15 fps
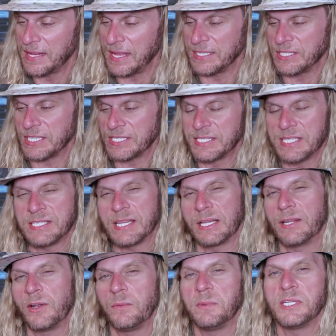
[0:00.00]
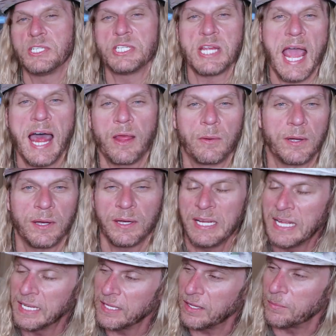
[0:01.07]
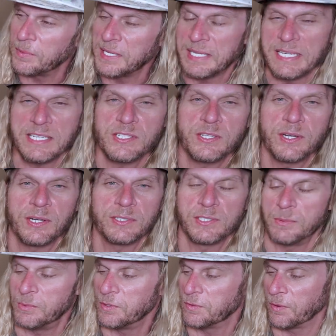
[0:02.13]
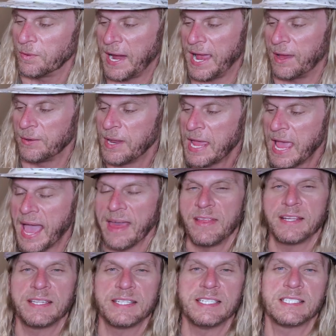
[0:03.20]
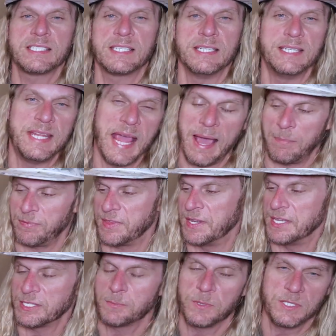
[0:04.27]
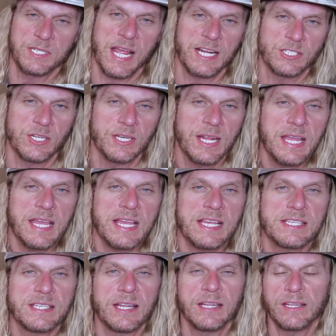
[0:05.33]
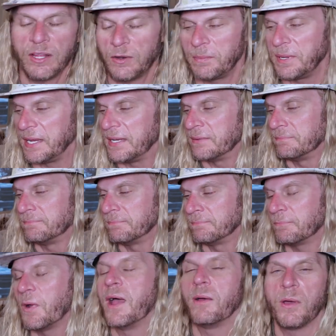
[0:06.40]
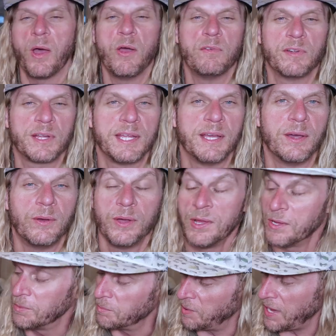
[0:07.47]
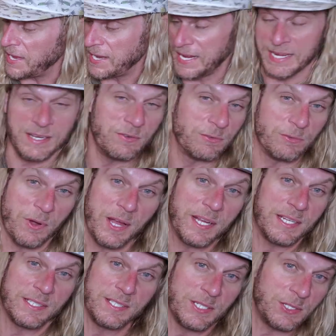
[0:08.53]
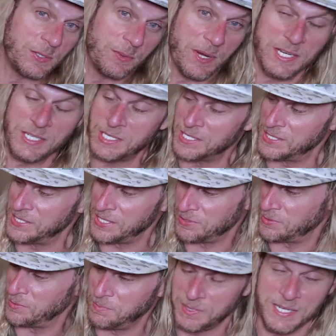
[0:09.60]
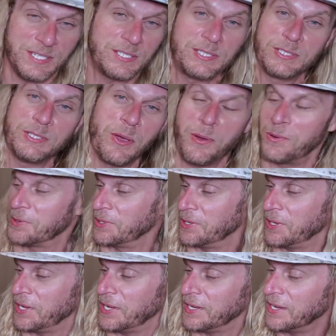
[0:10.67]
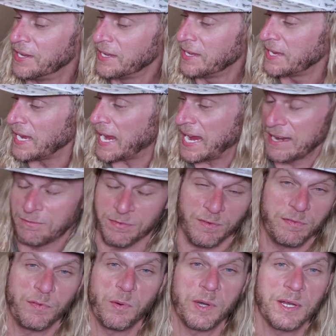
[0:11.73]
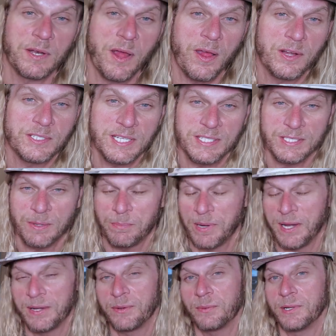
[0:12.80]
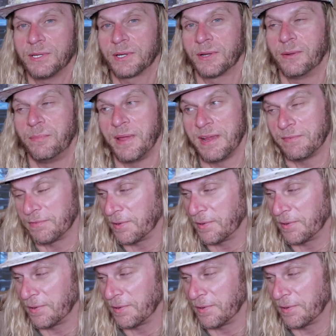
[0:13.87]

that just is a little bit shallower, a little bit easier to move around. I think this depth and this protection is a little bit, well, overkill. But in rugged situations, this would be so good. And for $40 as compared to what you're gonna pay